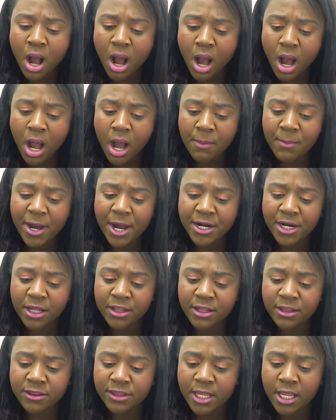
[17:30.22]

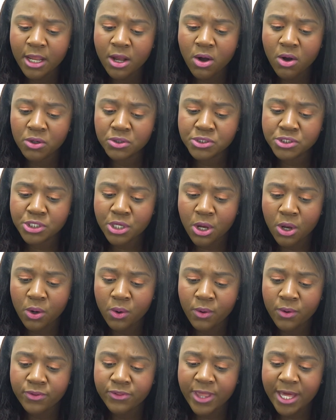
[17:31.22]
Another thing
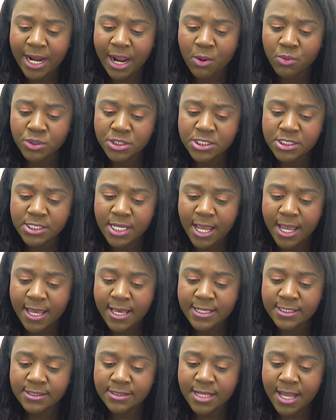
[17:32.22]
also that I would
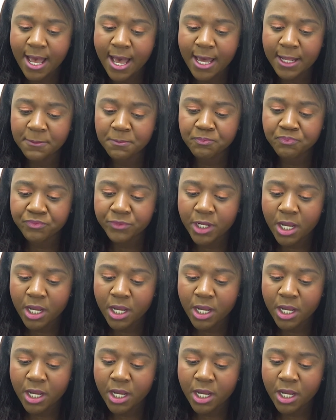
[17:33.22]
say is that